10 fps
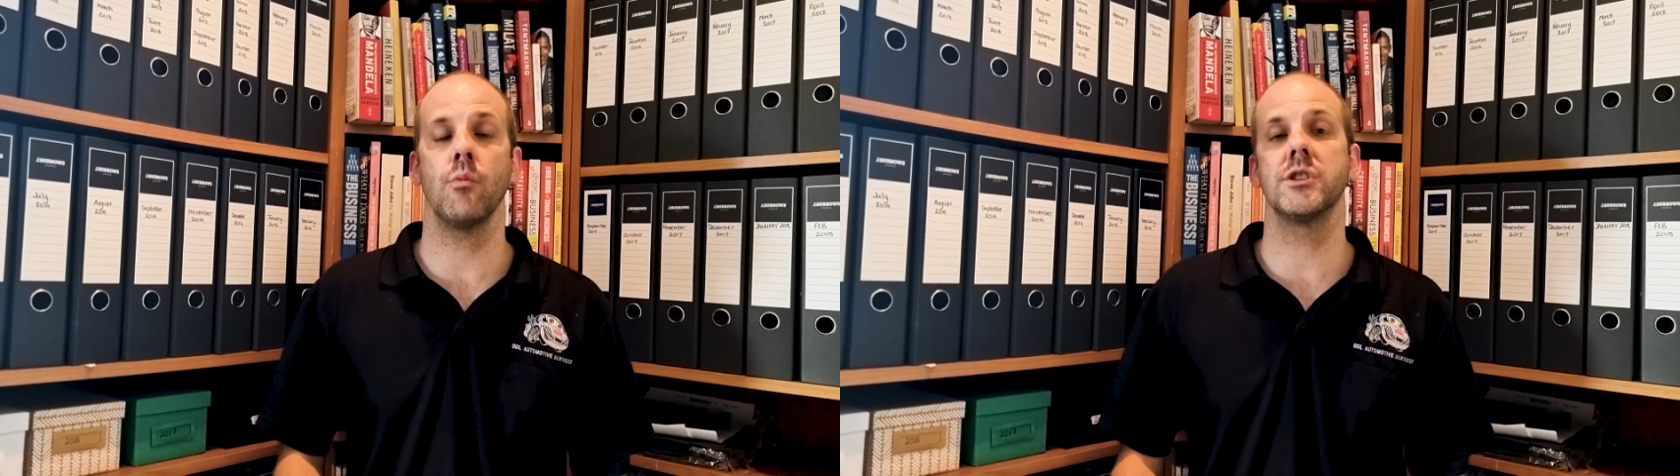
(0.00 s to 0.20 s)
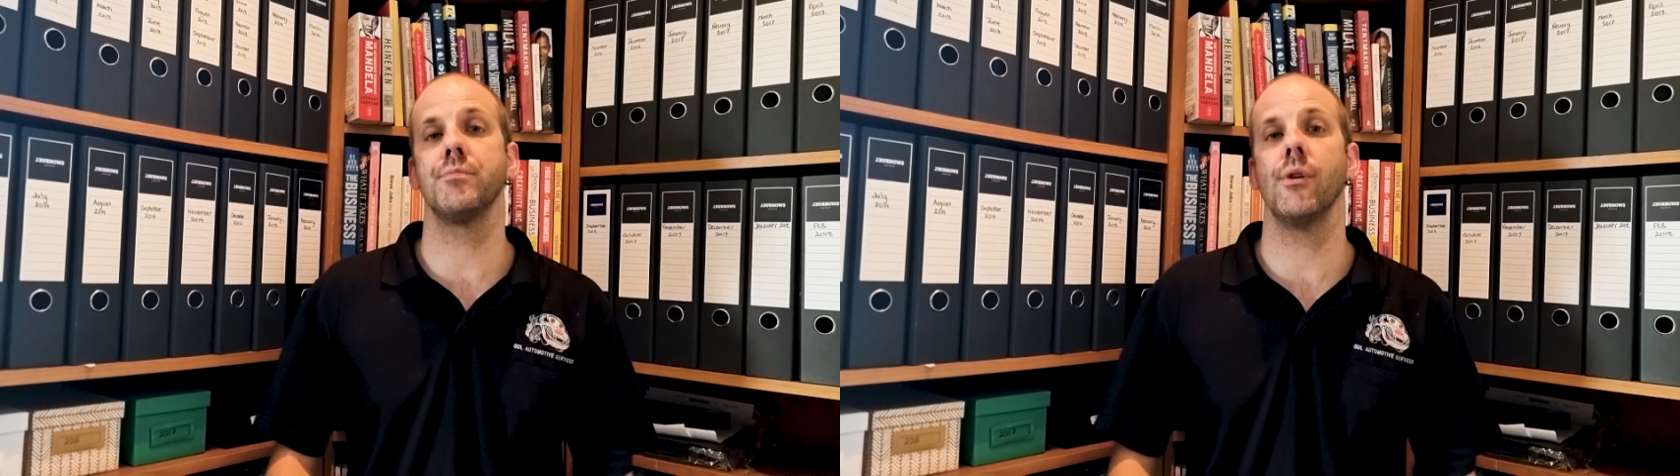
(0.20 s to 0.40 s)

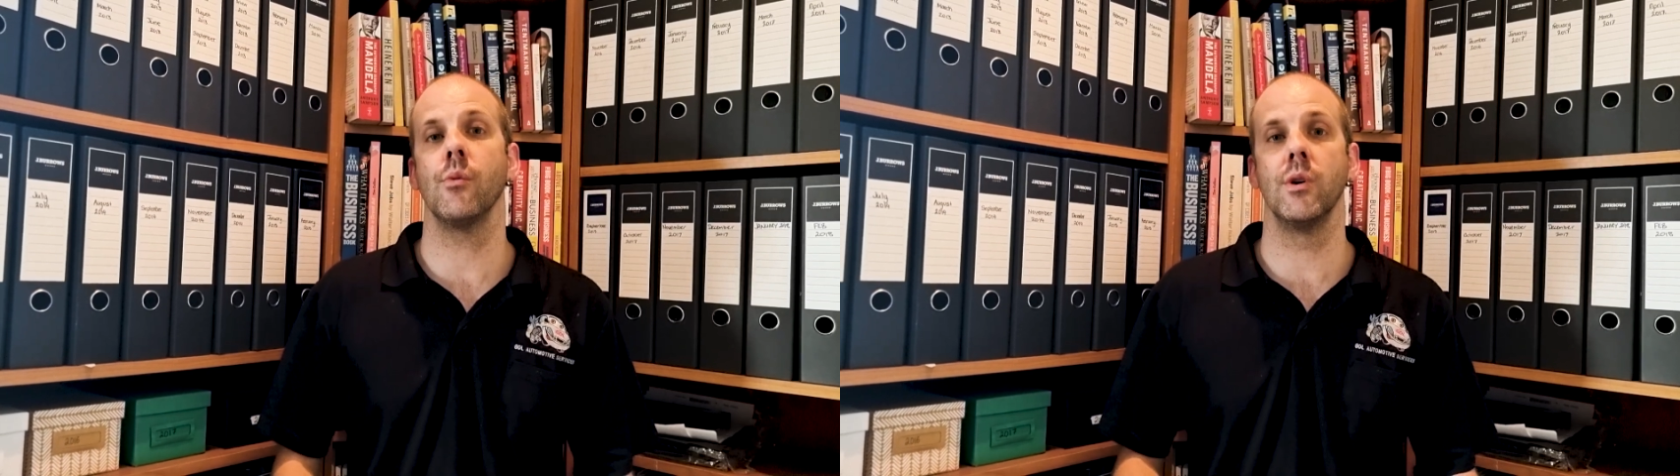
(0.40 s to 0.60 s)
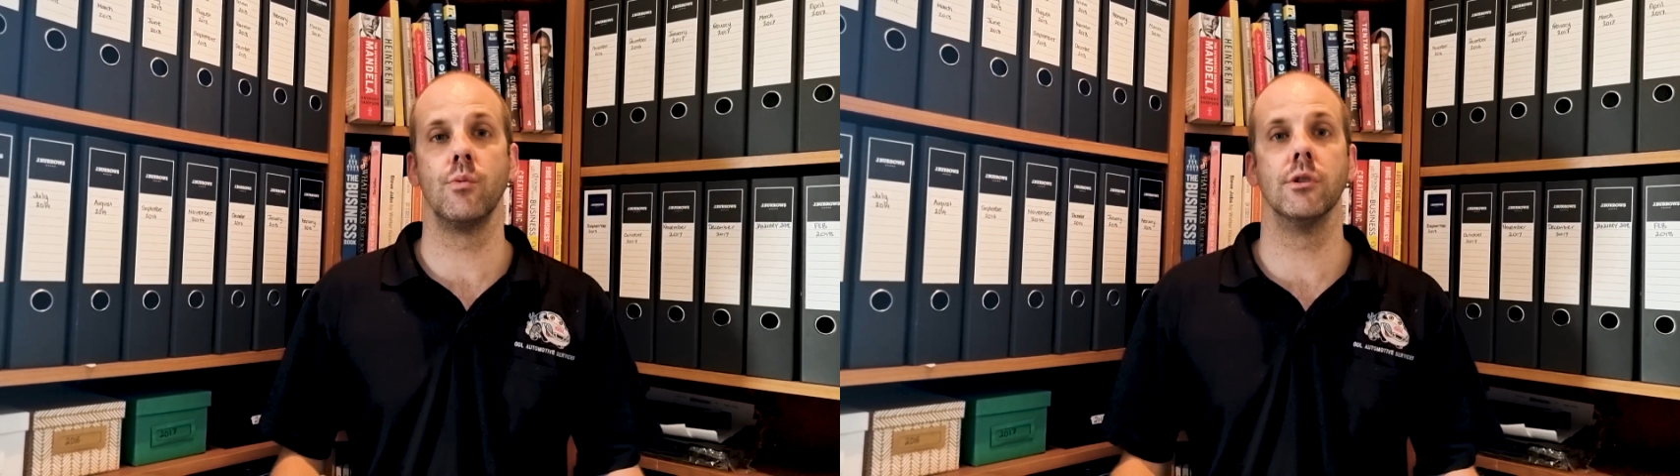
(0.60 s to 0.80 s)
at which
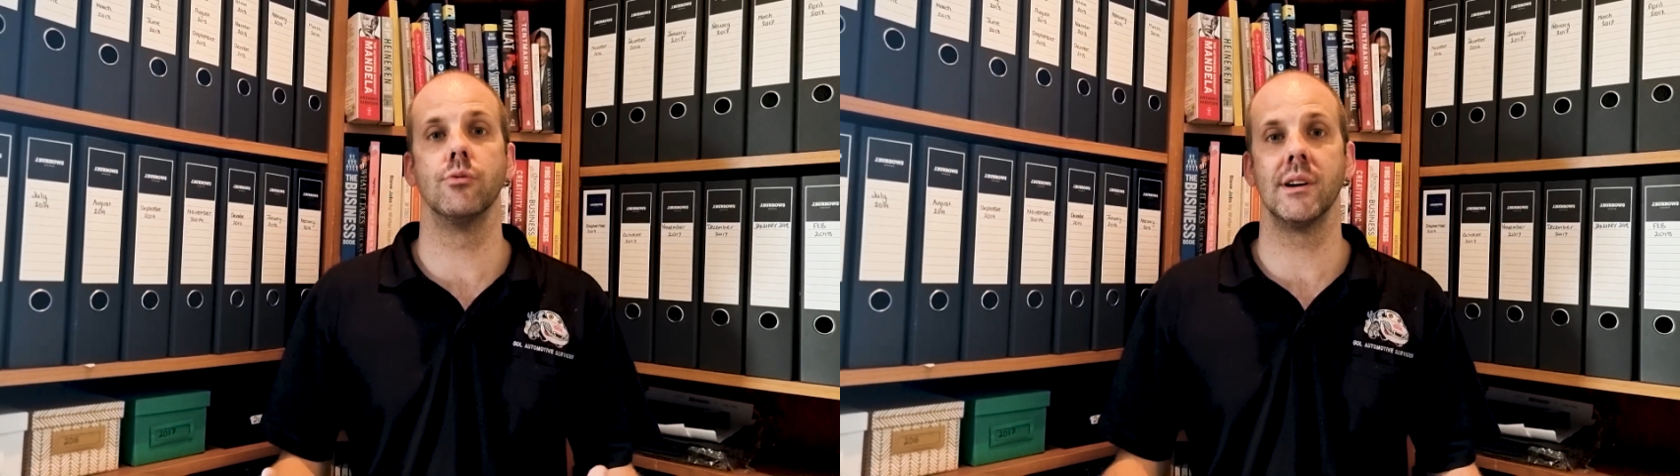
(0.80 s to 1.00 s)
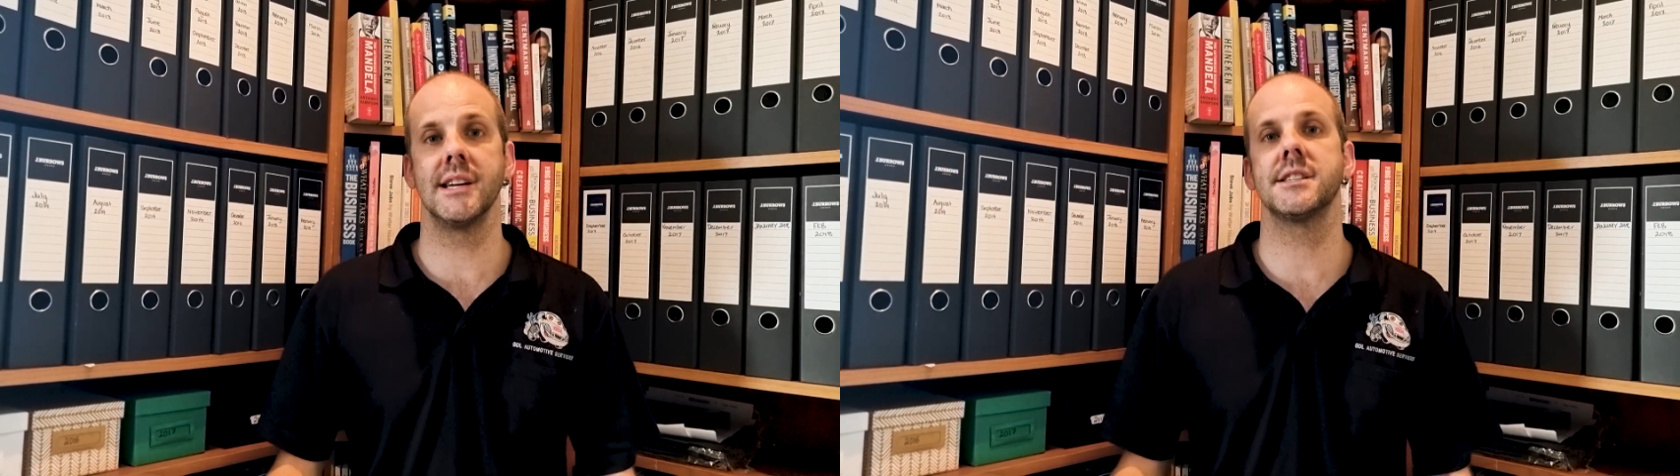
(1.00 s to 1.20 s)
point we
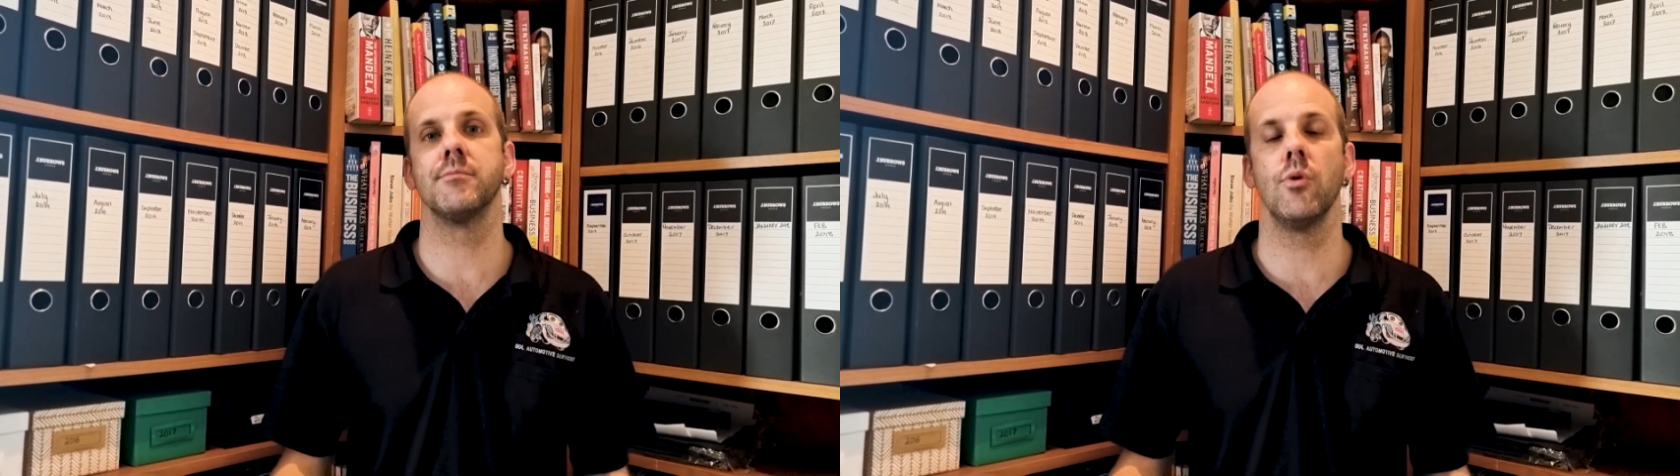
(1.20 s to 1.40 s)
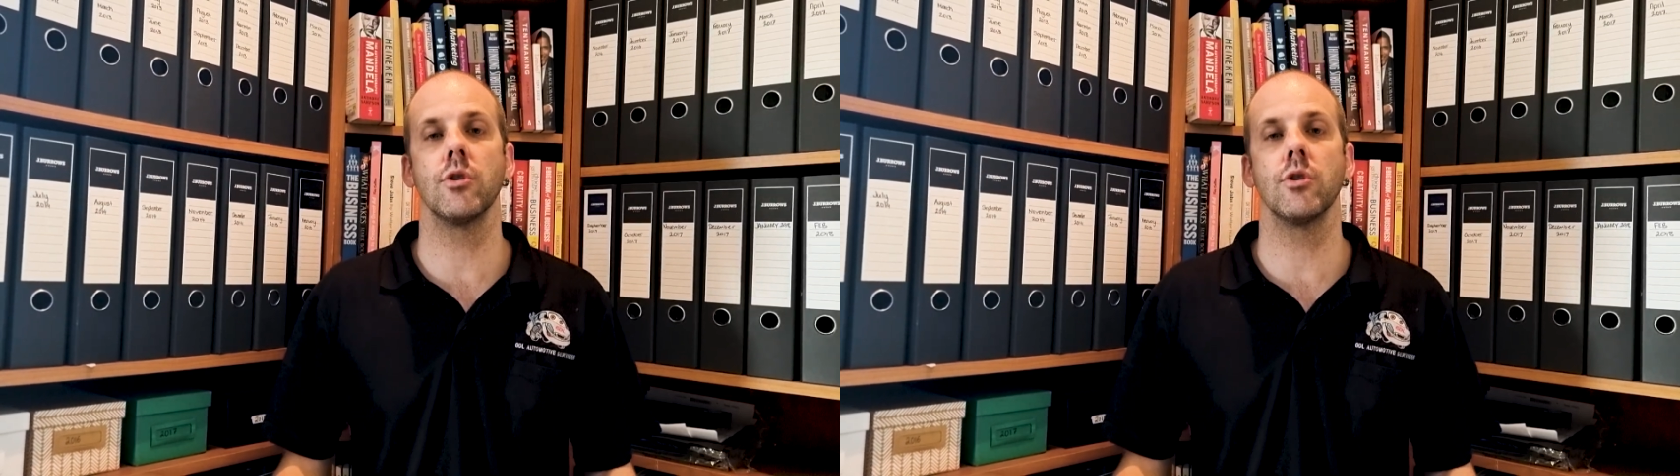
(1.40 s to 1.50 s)
will release